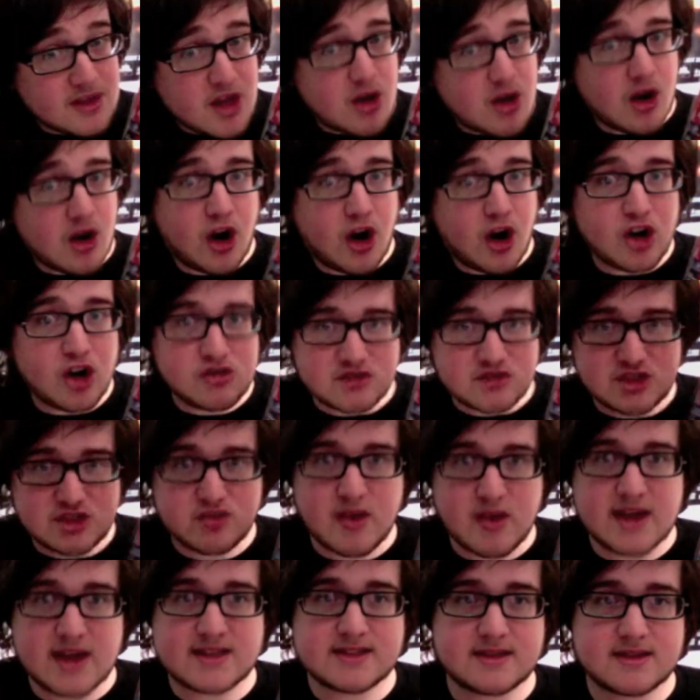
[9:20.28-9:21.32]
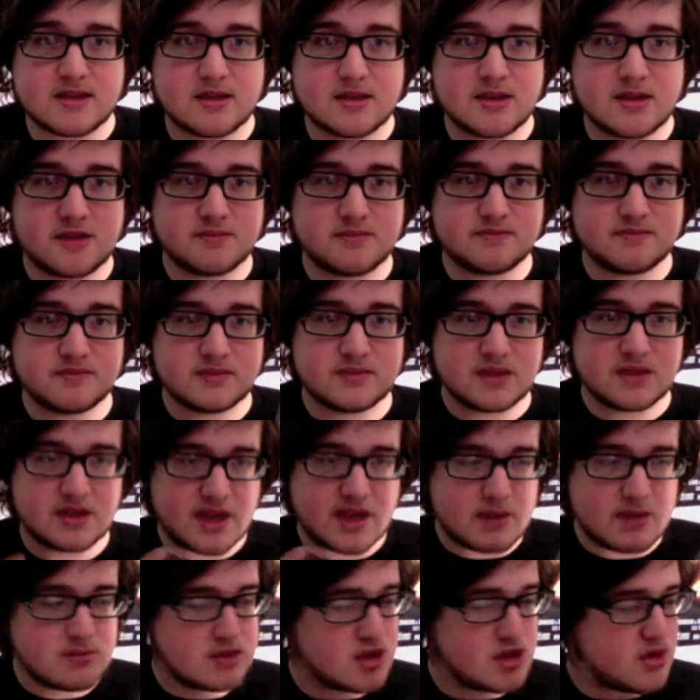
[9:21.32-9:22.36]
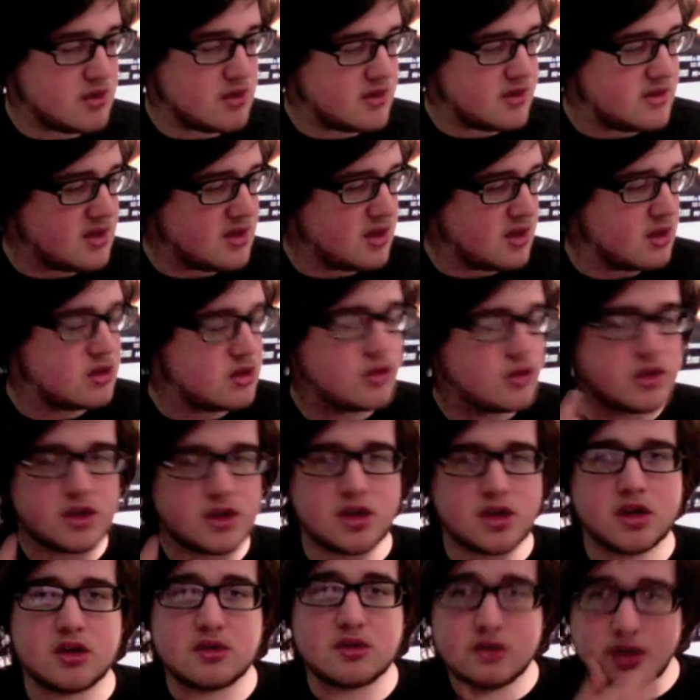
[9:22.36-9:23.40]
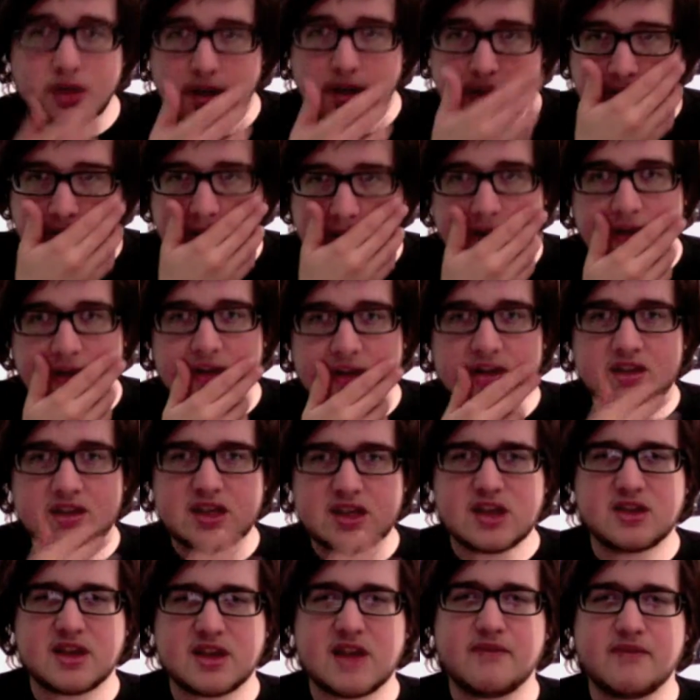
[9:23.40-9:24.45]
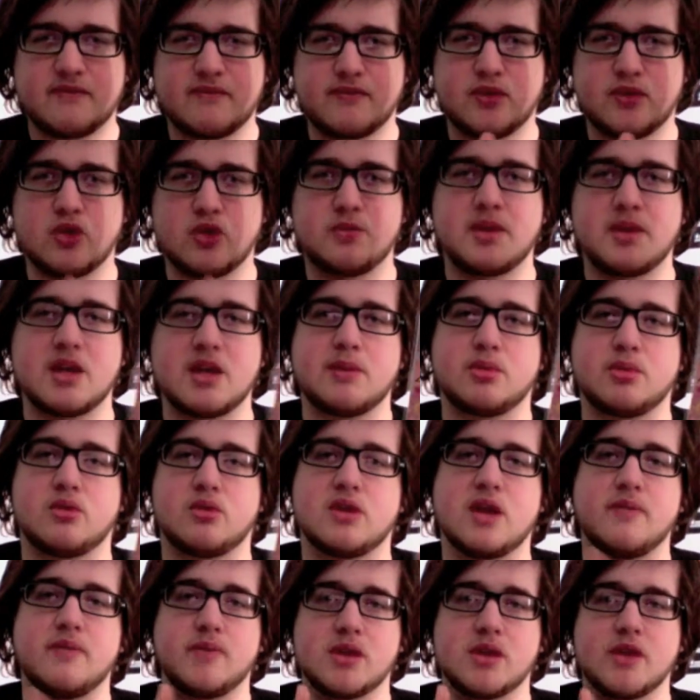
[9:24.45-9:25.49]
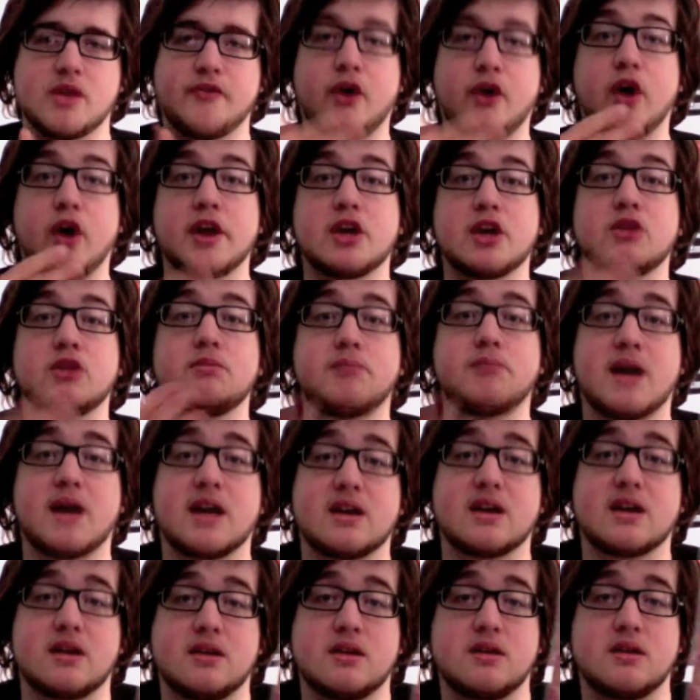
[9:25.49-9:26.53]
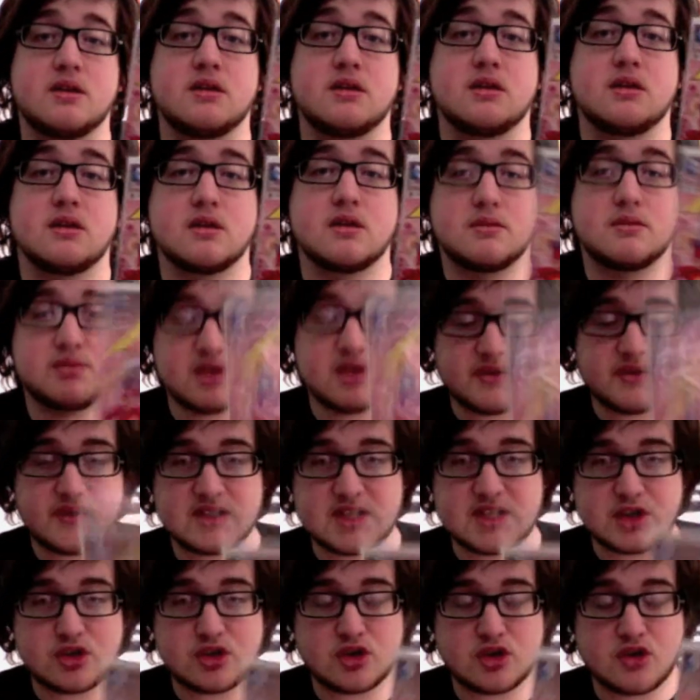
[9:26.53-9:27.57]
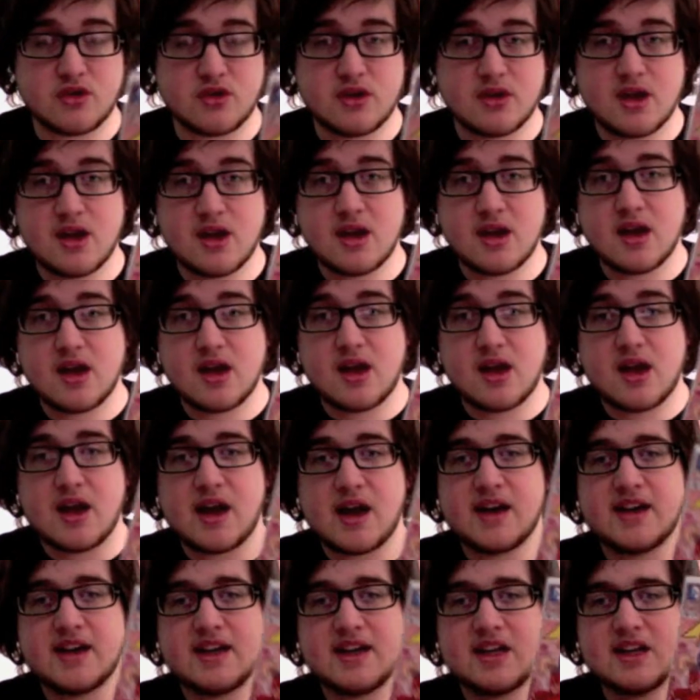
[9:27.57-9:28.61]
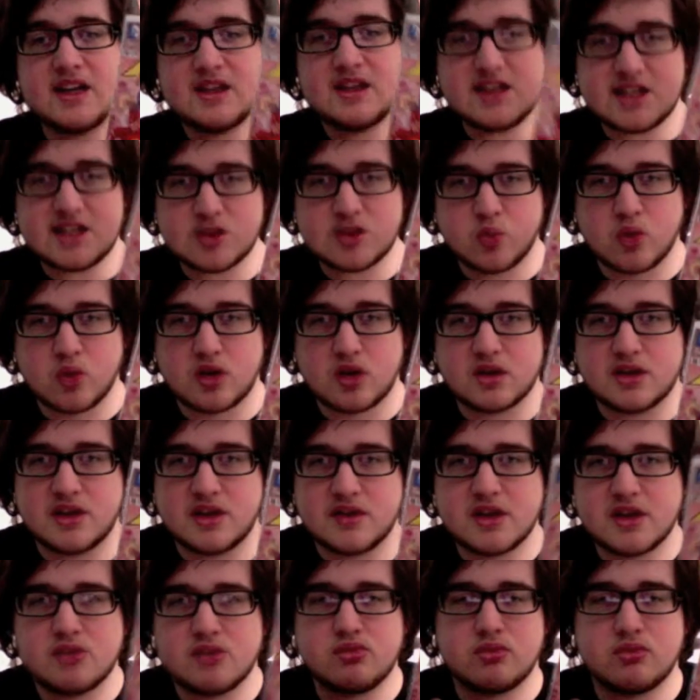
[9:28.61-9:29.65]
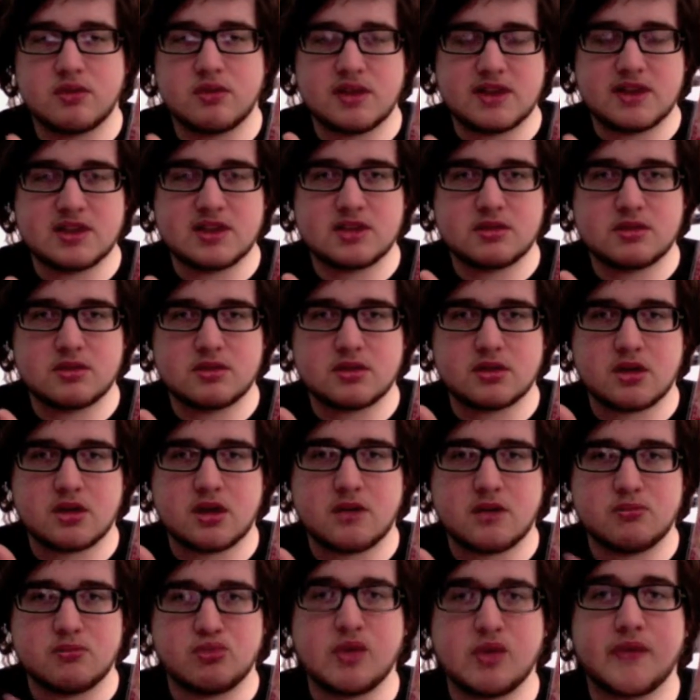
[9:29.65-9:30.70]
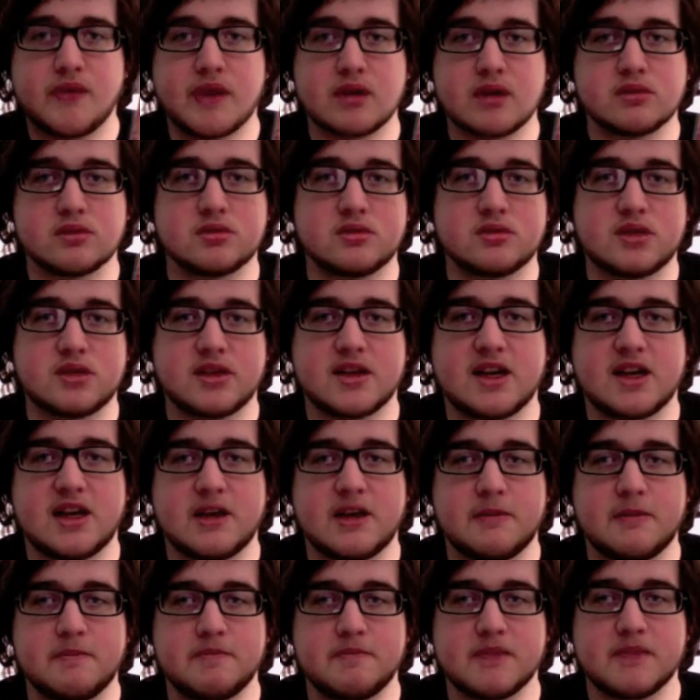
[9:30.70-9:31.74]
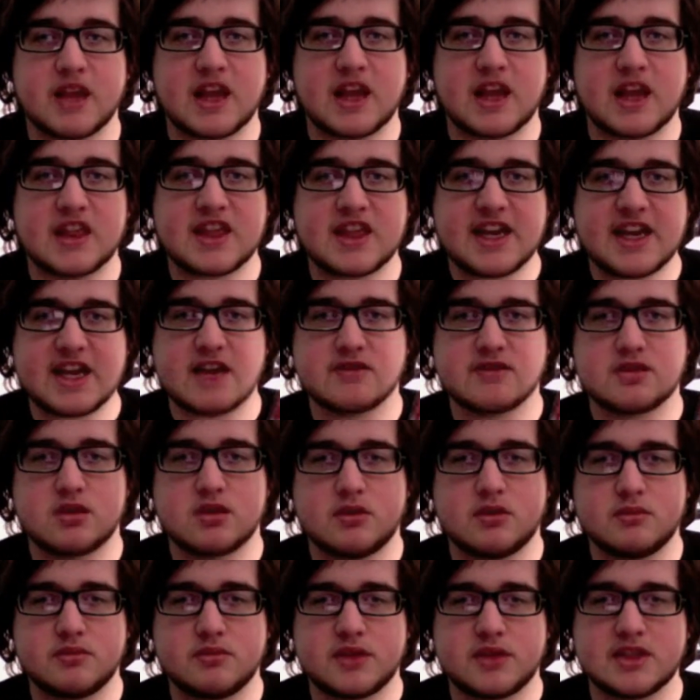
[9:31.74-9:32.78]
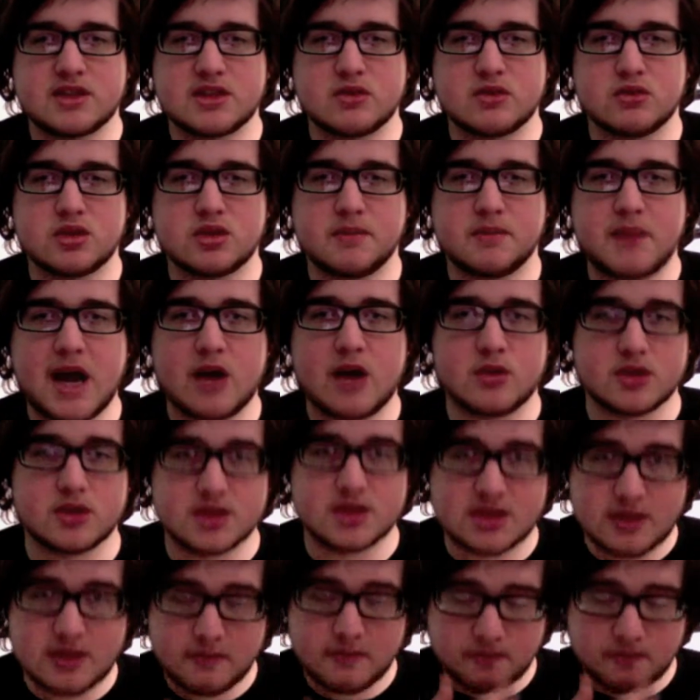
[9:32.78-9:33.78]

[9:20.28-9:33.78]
Iris West and them two and another girl. They're 4 people. They've already come back in the previous issue, and in this one, it's revealed that they have this sort of powers,